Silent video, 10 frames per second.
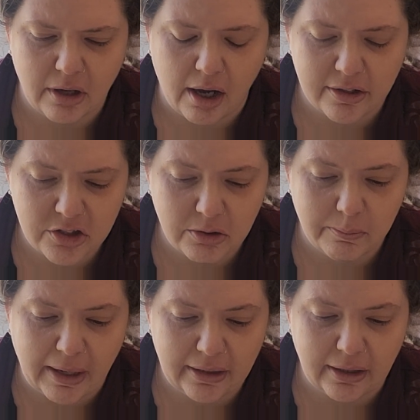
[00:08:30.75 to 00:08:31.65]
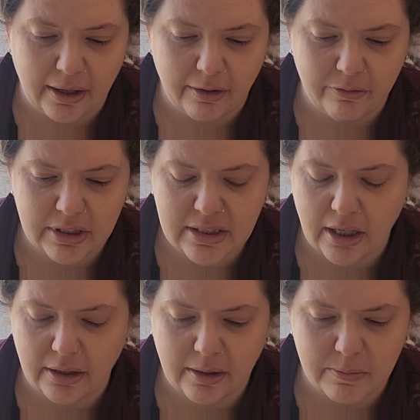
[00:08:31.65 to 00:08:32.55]
onto my love, the
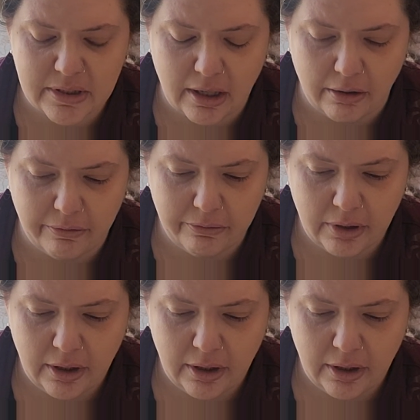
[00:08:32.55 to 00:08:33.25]
sun himself.